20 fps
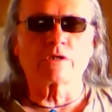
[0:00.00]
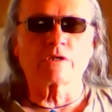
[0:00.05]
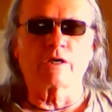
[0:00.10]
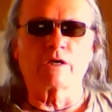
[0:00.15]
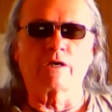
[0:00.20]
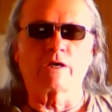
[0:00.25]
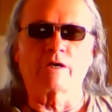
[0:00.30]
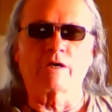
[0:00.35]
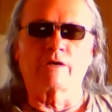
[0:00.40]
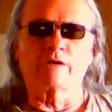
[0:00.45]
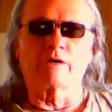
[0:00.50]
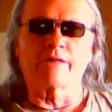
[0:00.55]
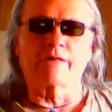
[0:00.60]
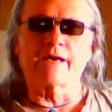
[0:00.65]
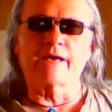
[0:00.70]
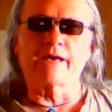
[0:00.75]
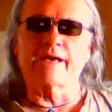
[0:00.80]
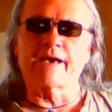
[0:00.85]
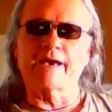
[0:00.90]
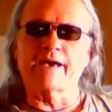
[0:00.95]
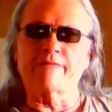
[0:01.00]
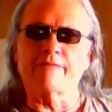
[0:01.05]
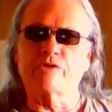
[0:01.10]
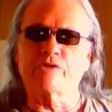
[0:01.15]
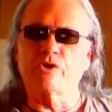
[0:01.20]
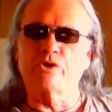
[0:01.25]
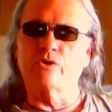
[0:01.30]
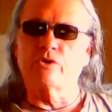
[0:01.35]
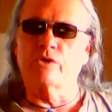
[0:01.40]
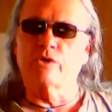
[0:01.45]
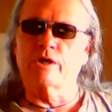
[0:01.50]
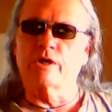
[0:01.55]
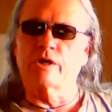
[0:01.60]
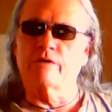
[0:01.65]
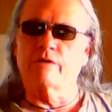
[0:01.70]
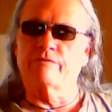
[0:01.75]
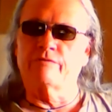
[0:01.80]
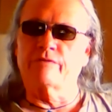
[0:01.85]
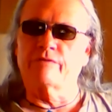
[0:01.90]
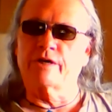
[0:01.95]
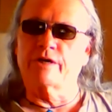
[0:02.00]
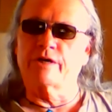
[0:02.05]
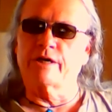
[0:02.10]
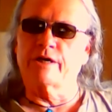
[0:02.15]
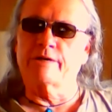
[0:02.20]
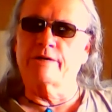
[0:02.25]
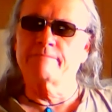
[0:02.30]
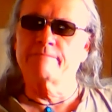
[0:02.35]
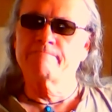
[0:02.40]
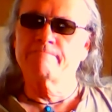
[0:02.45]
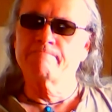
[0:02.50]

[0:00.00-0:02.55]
that avenue of